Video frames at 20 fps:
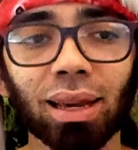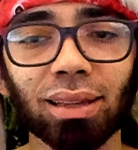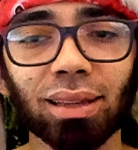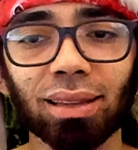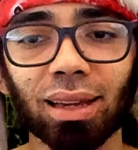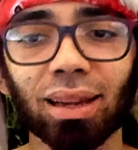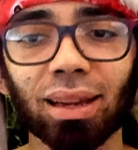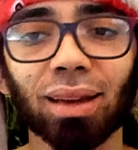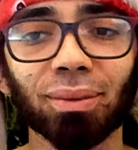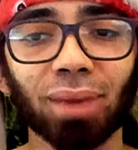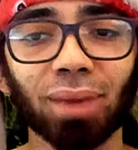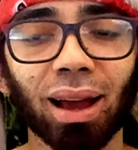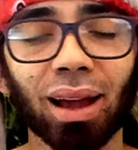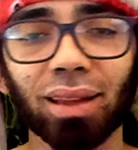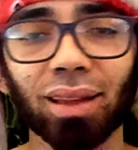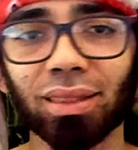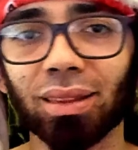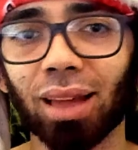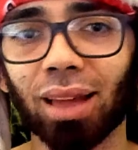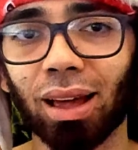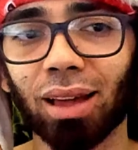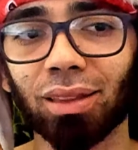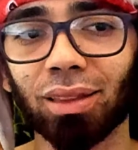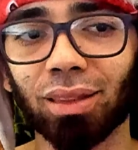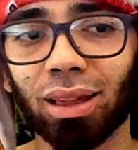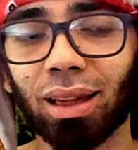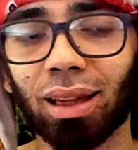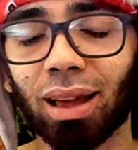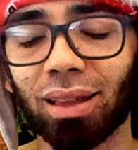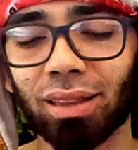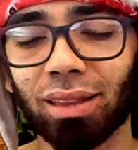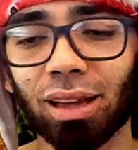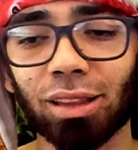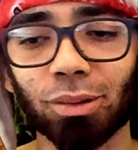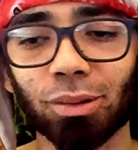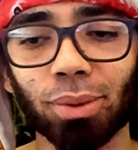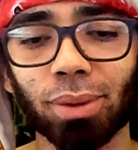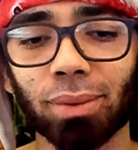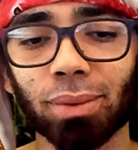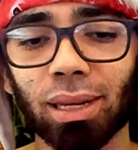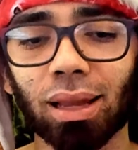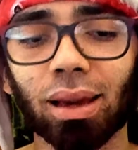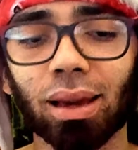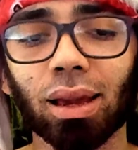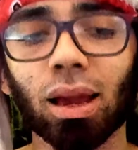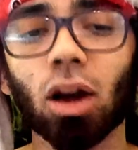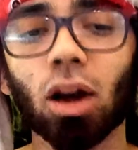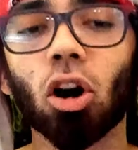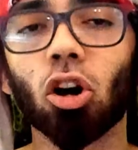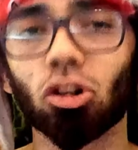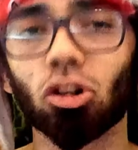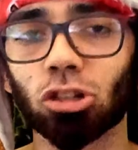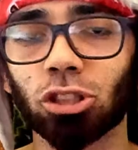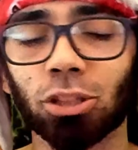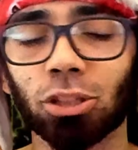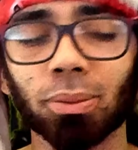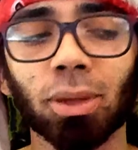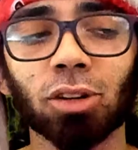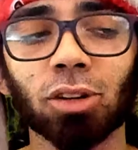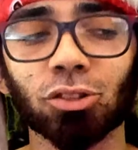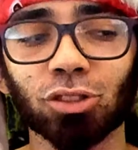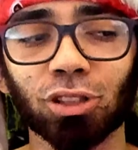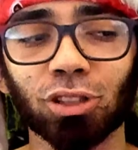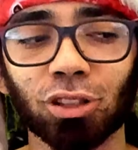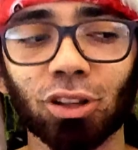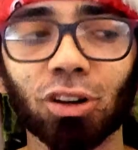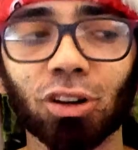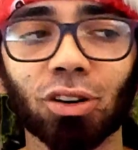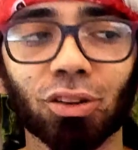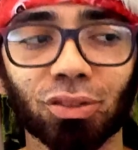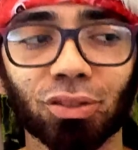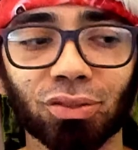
the, uh, the anime be like, Orochimaru's enough.